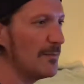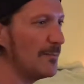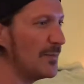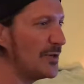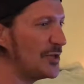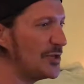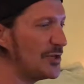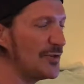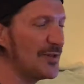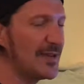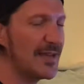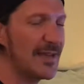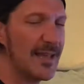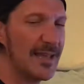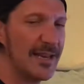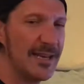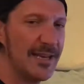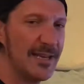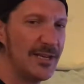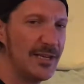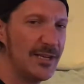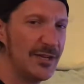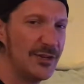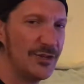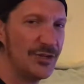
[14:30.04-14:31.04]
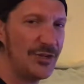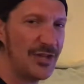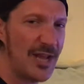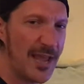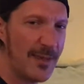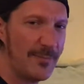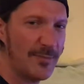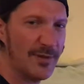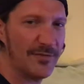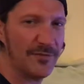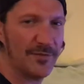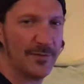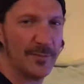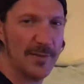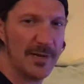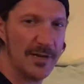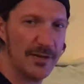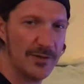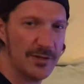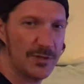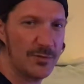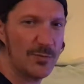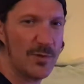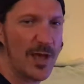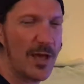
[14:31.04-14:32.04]
But you can get into your jamming from here
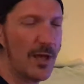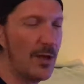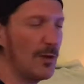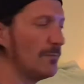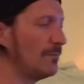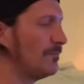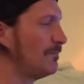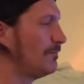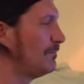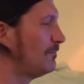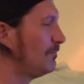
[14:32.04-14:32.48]
as well.